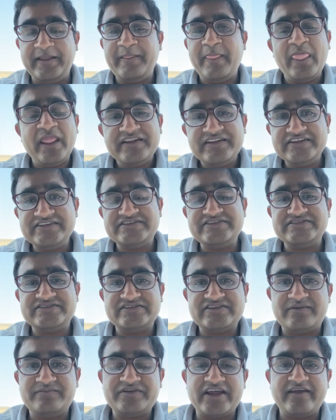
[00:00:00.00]
This is
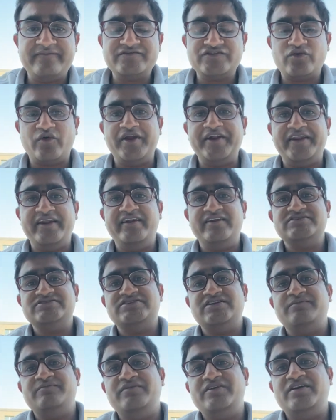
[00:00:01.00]
sometimes quite interesting,
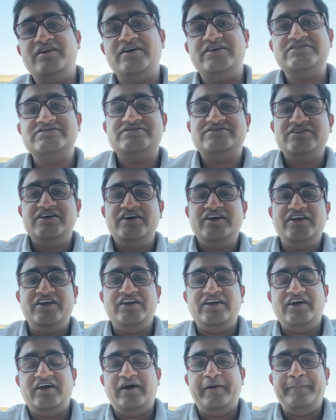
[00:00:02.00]
because
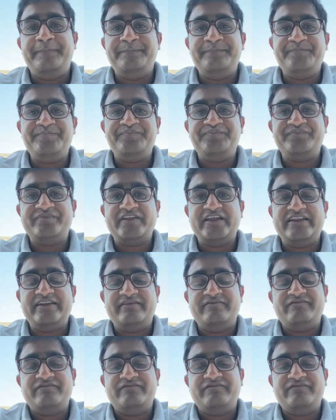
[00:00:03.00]
and